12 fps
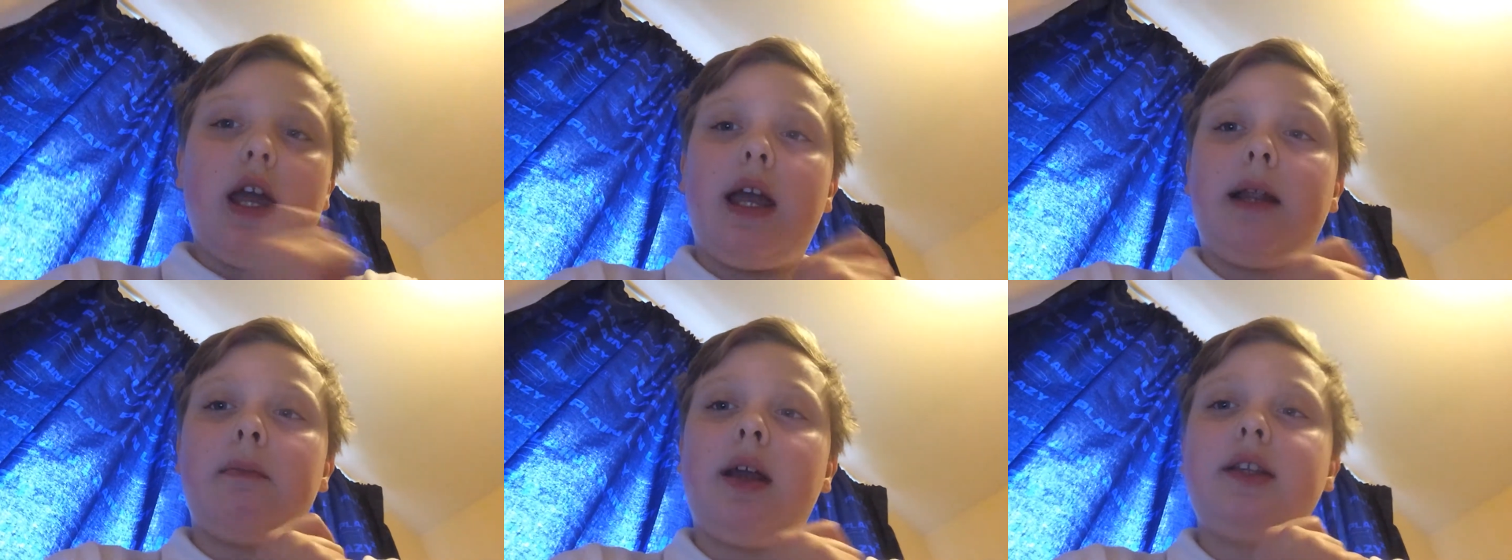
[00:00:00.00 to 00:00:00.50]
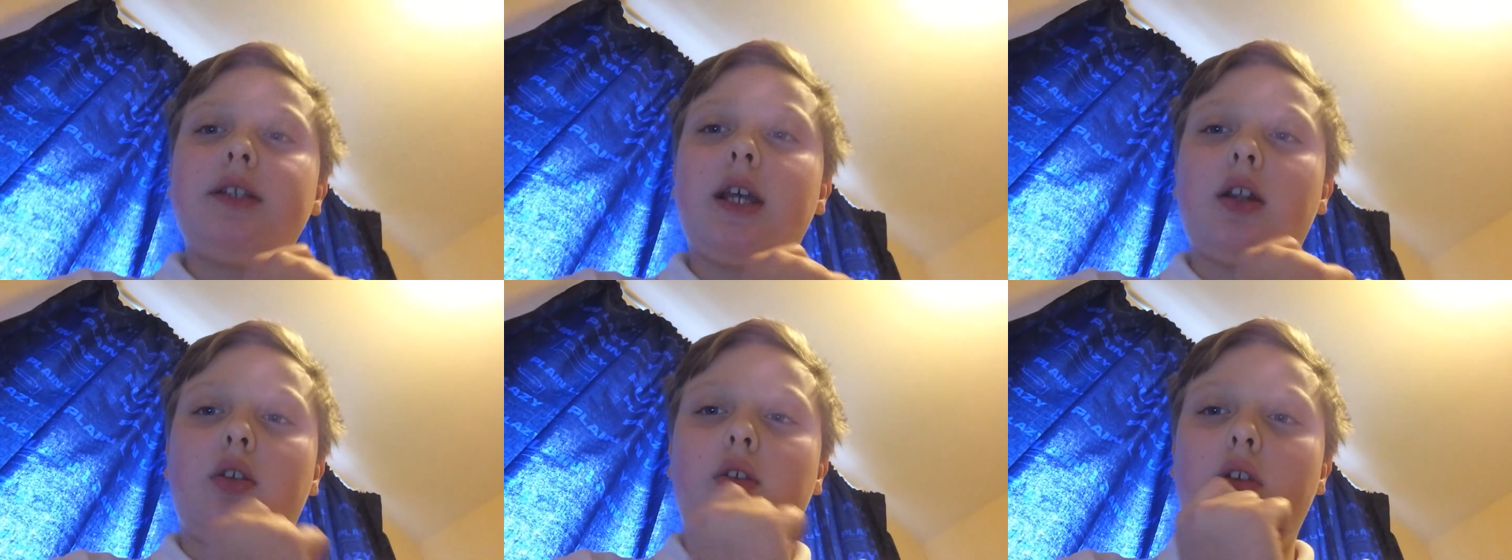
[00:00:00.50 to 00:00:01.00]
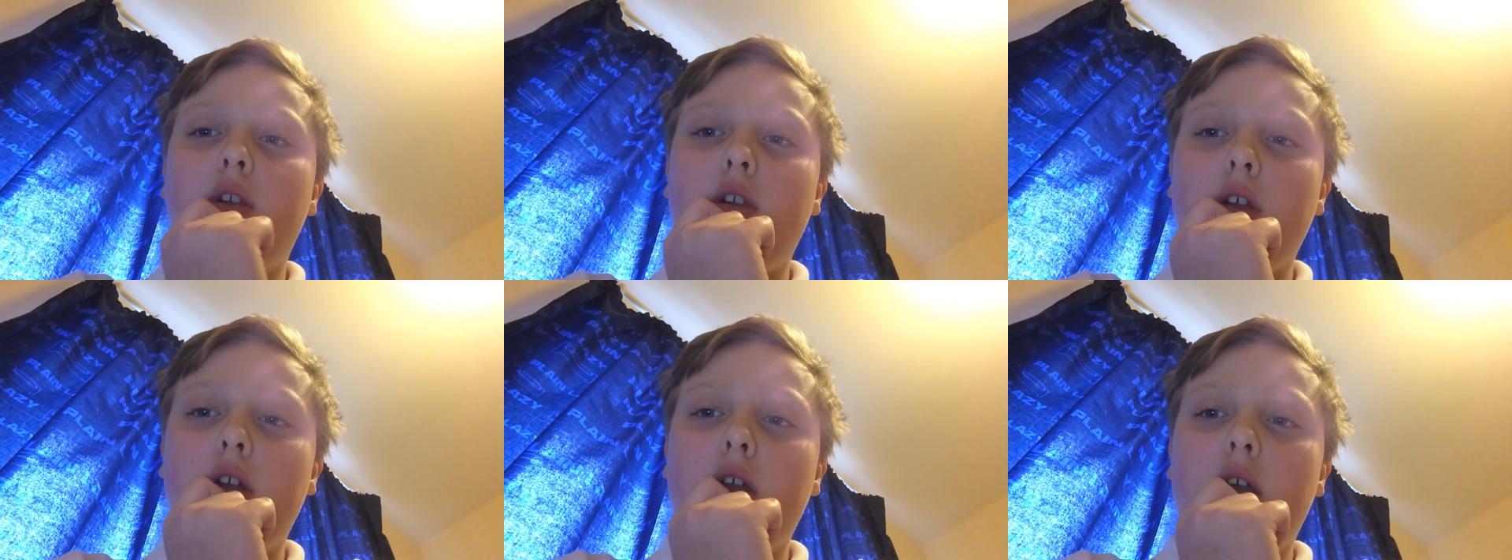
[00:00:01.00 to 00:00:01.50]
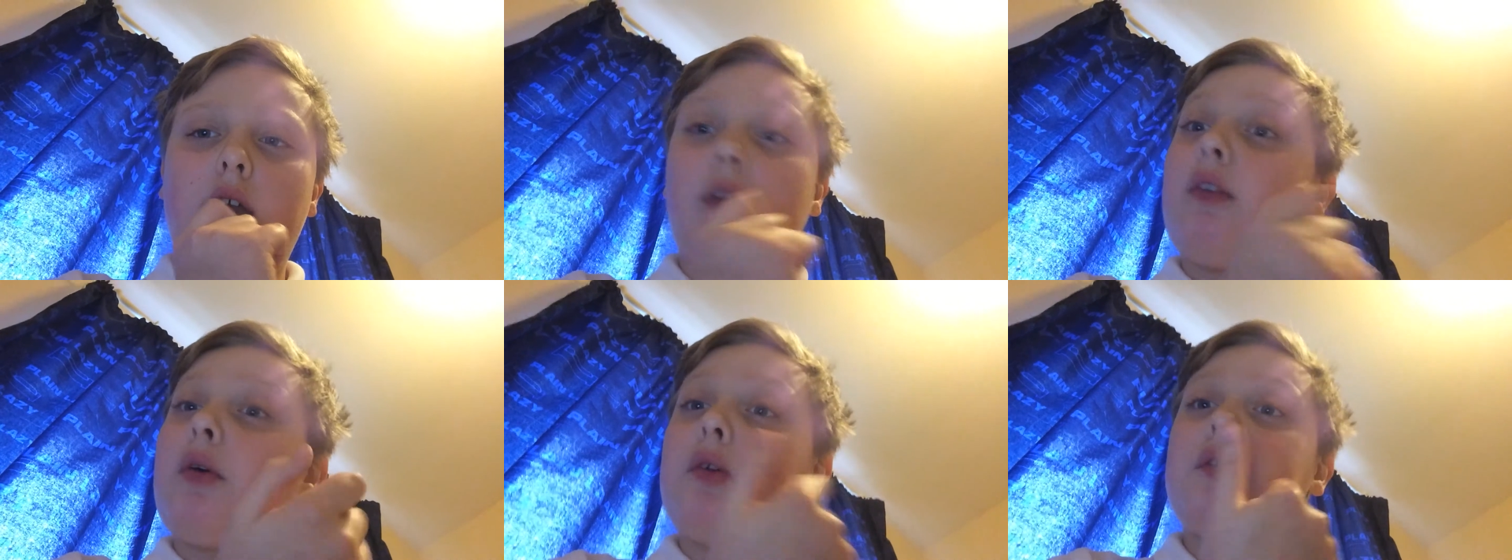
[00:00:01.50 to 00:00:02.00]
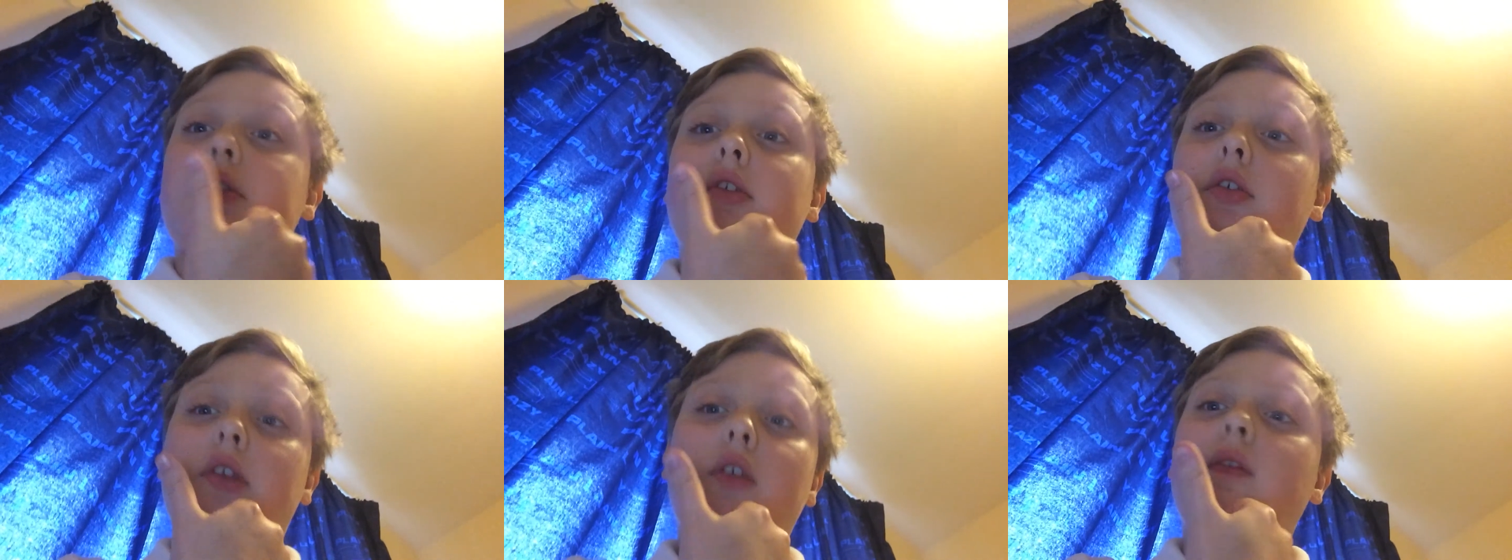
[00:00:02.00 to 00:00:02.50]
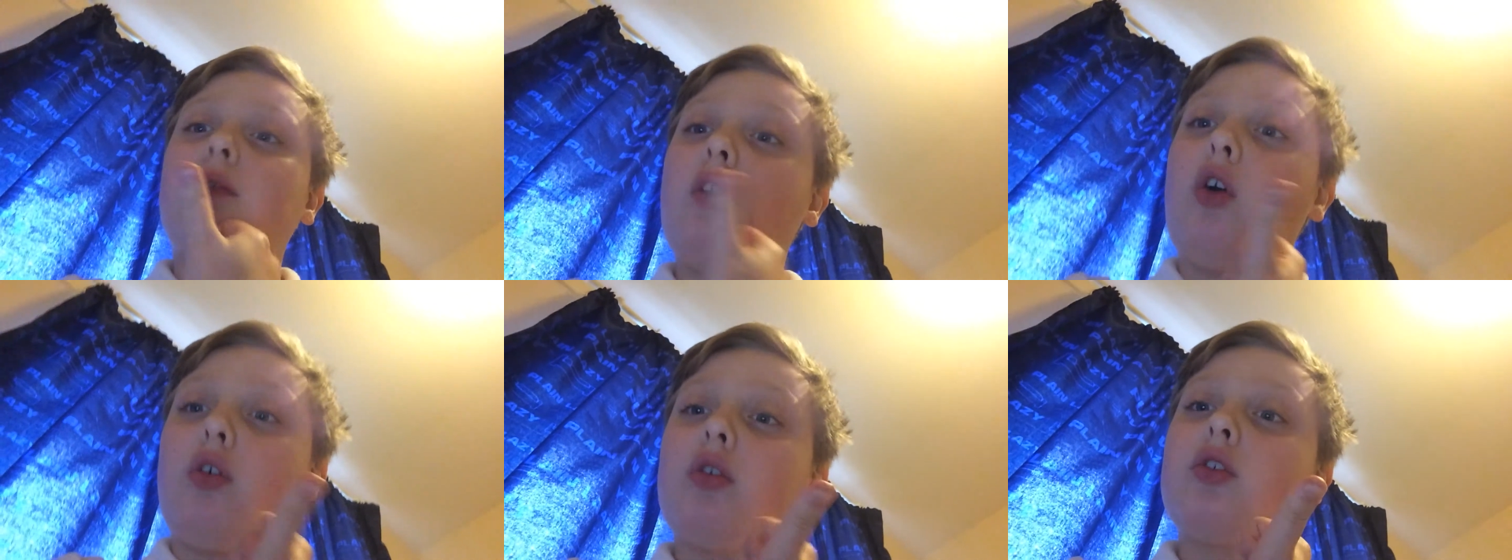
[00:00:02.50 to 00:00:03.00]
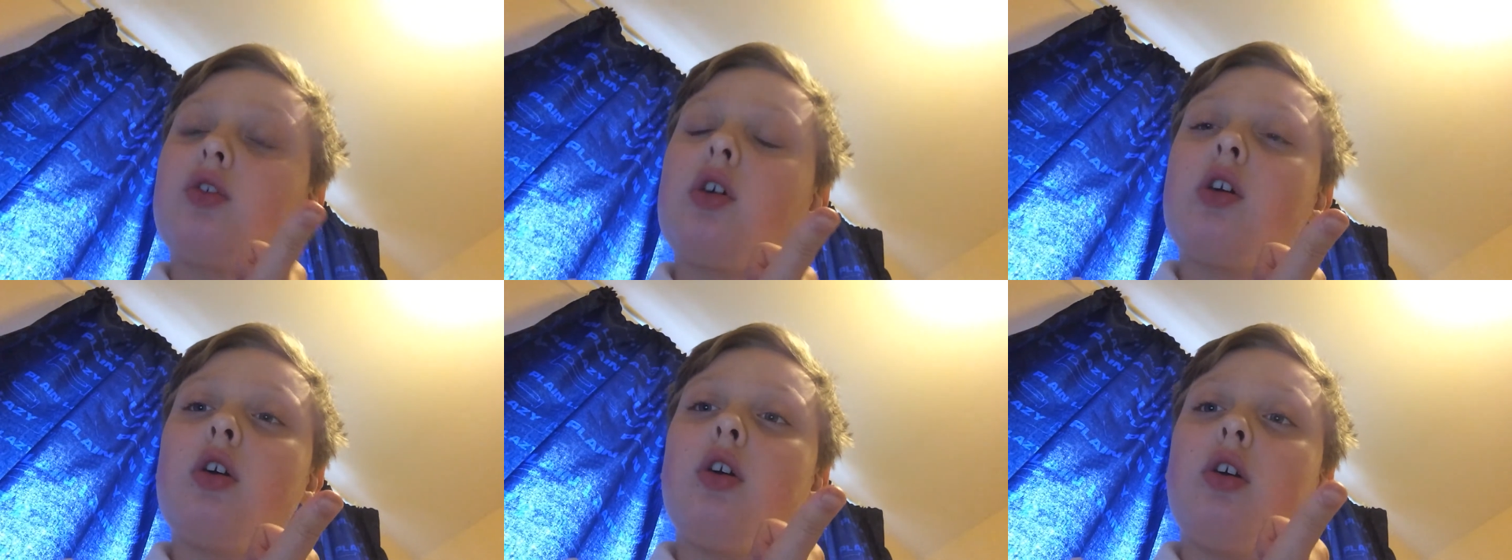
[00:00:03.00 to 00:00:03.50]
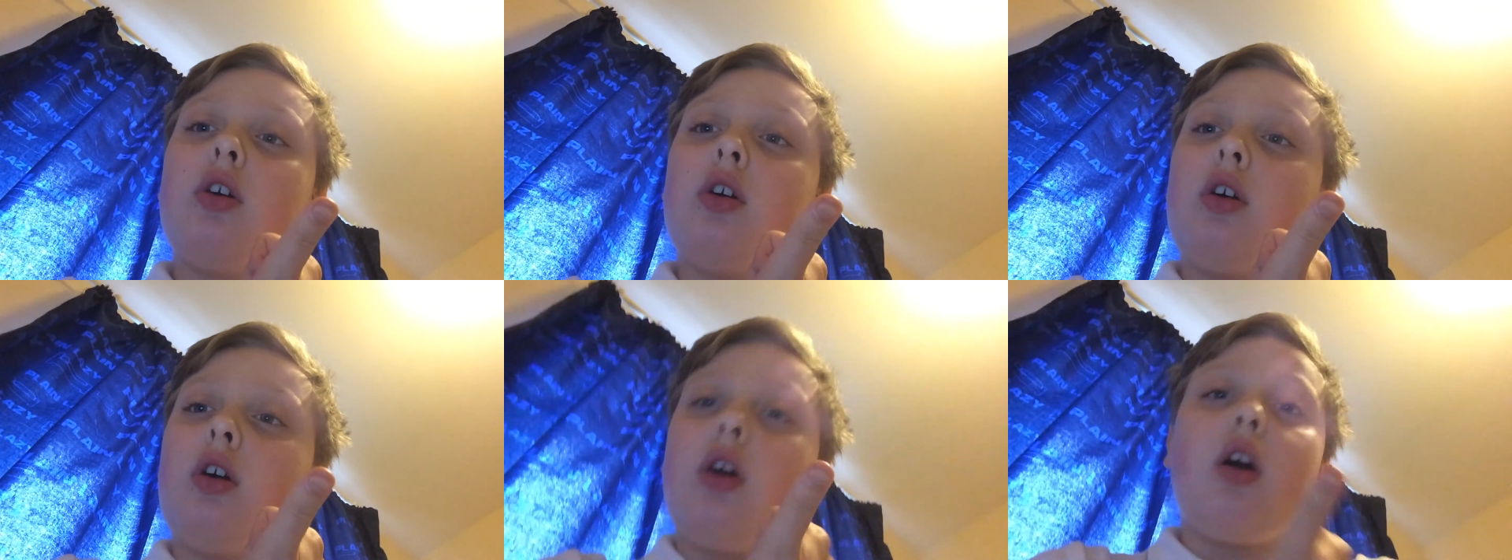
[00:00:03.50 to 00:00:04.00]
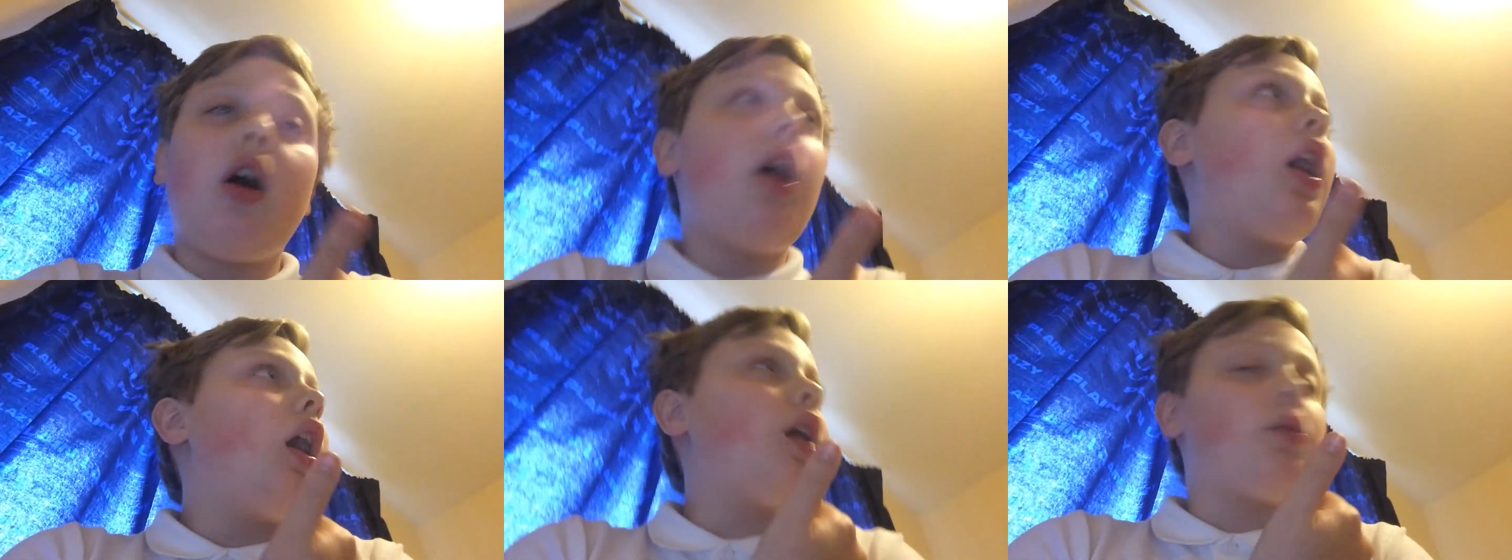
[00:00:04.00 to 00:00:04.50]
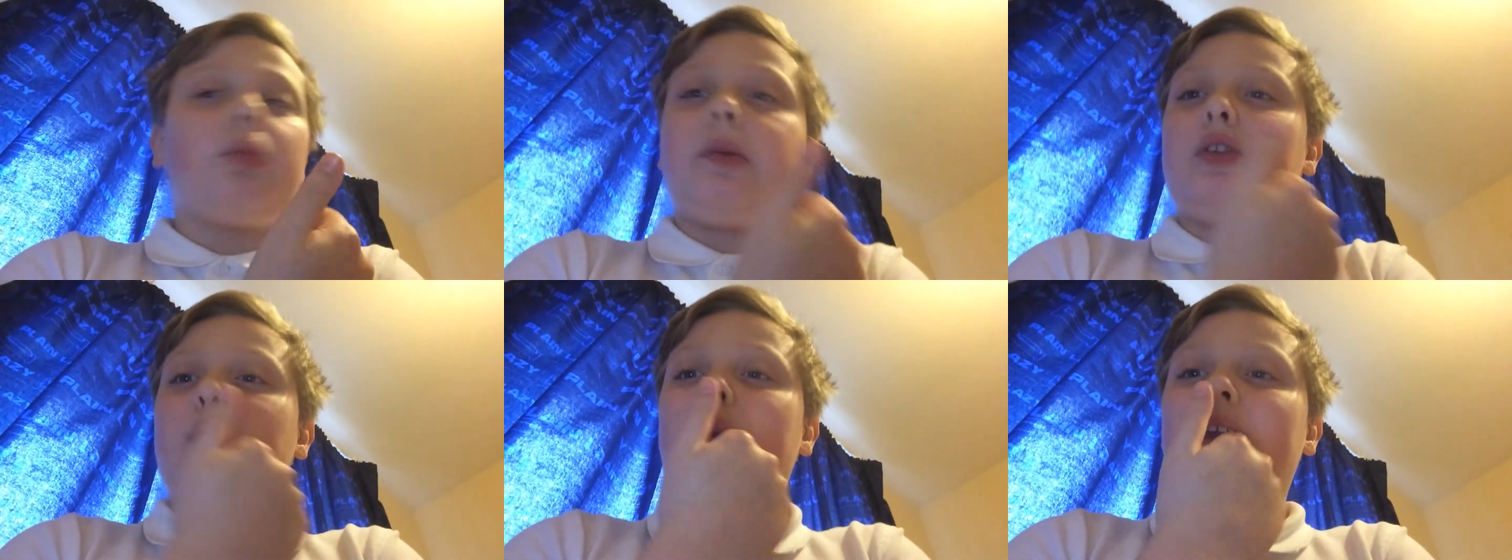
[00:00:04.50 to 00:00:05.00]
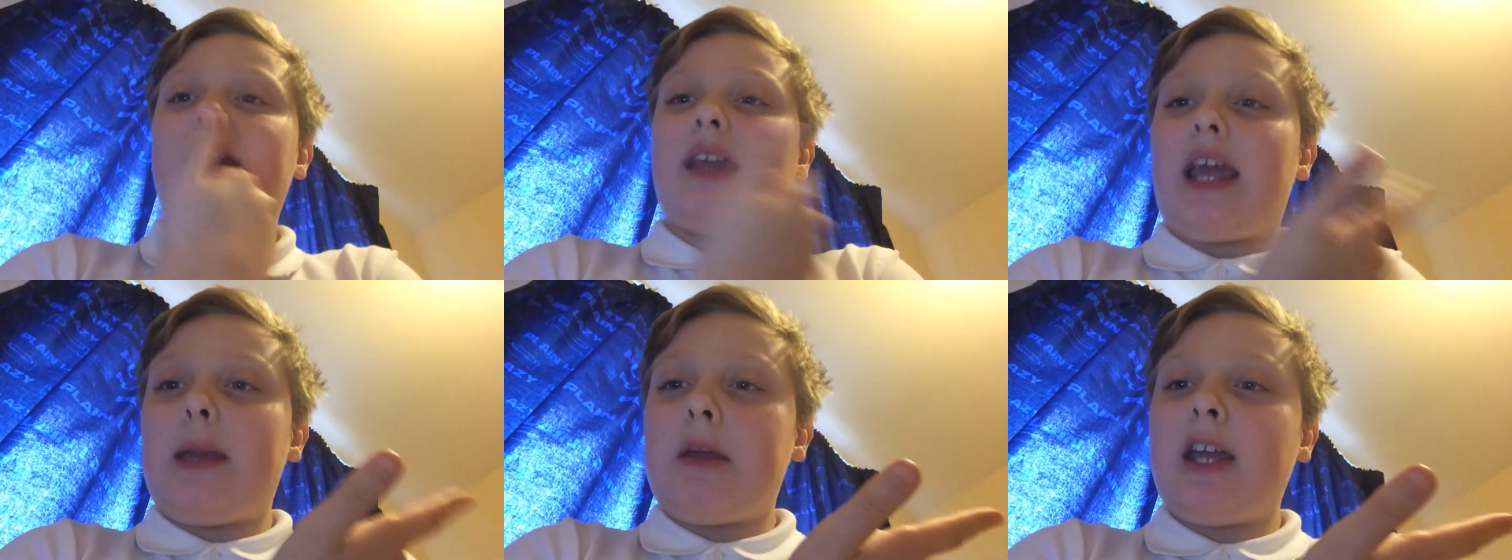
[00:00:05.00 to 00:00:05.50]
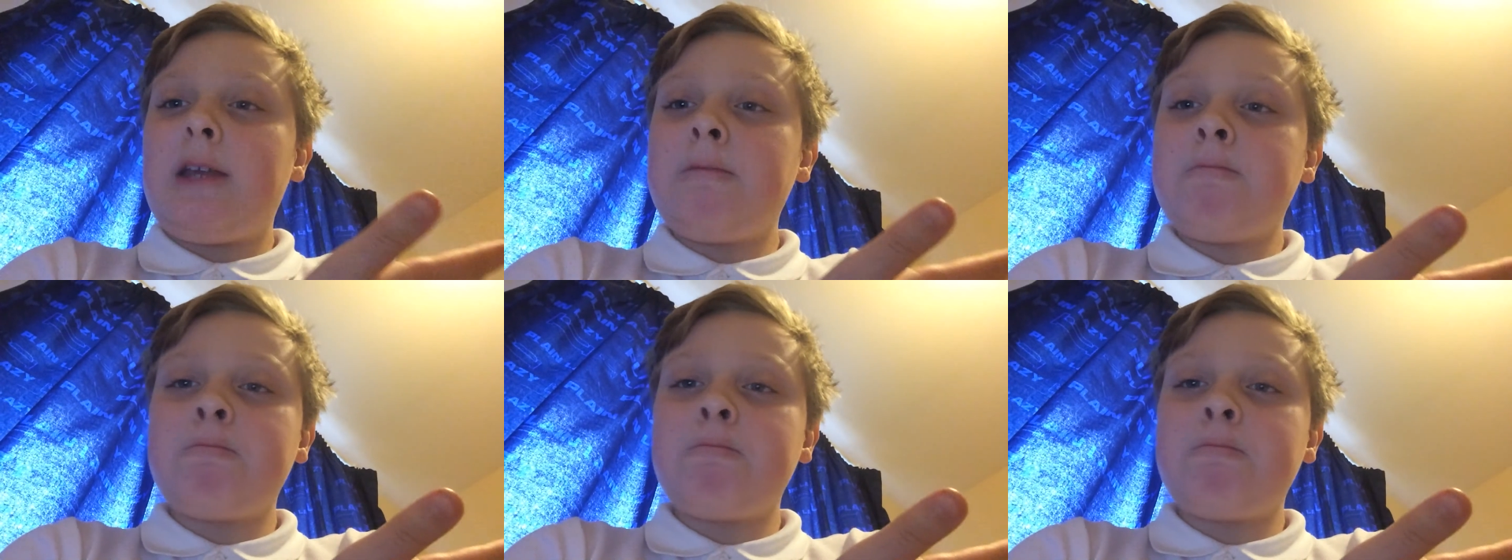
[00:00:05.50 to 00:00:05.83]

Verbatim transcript: in my channel, even though it just says vlogs, I will be doing gaming